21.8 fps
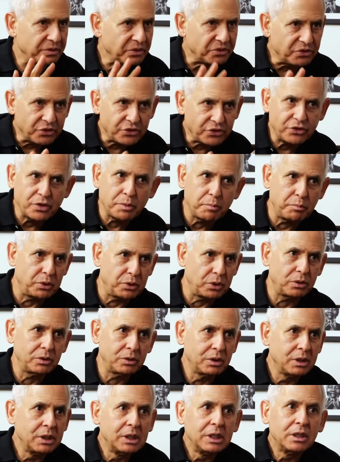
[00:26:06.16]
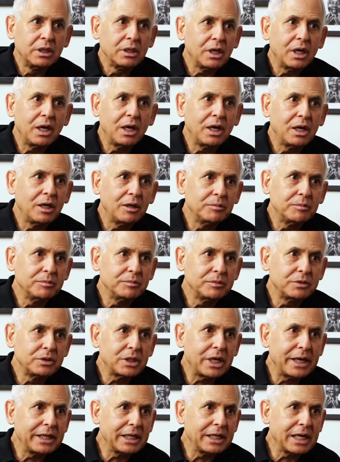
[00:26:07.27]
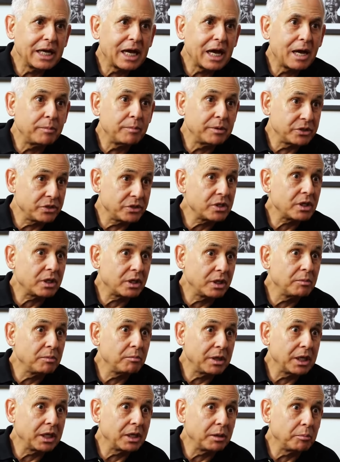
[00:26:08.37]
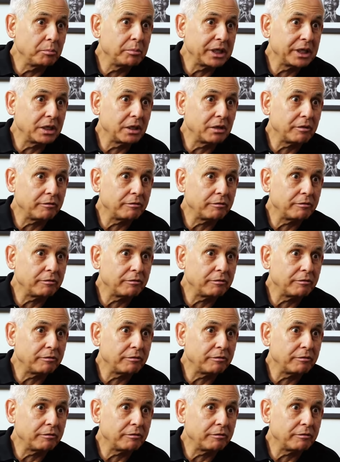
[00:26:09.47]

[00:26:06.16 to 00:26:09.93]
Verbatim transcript: simple. Um, tiny habits that can make a big